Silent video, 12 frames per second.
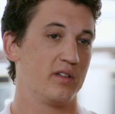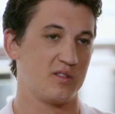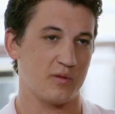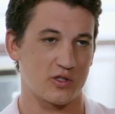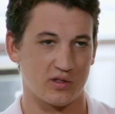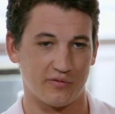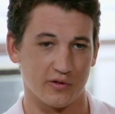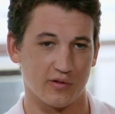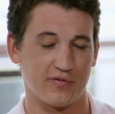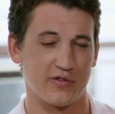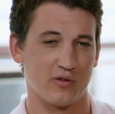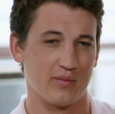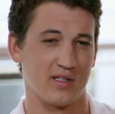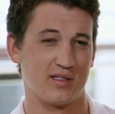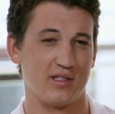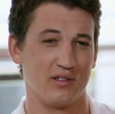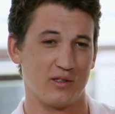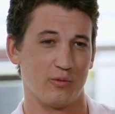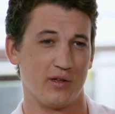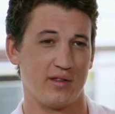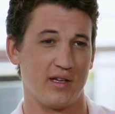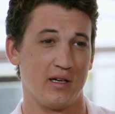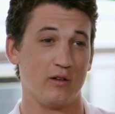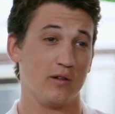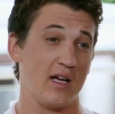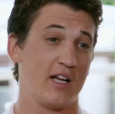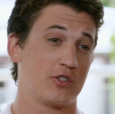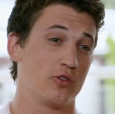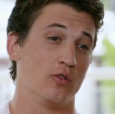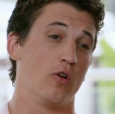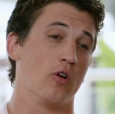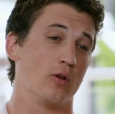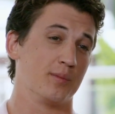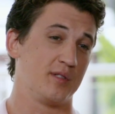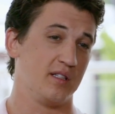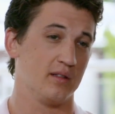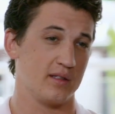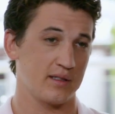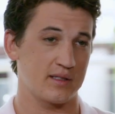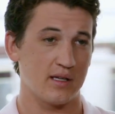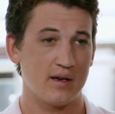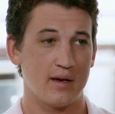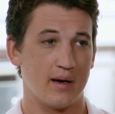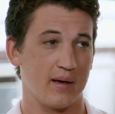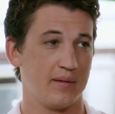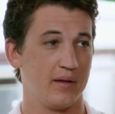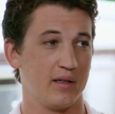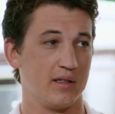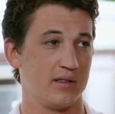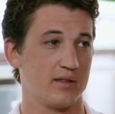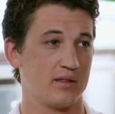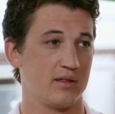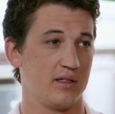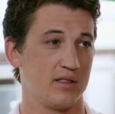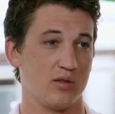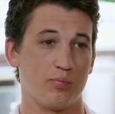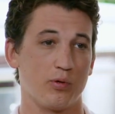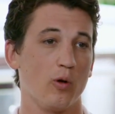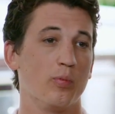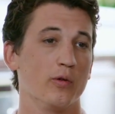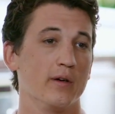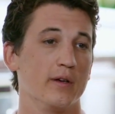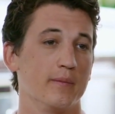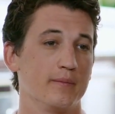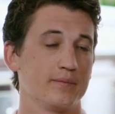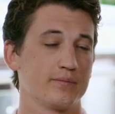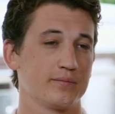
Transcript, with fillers: and especially for a film that's dealing with international arms dealings, I think it's, it's appropriate.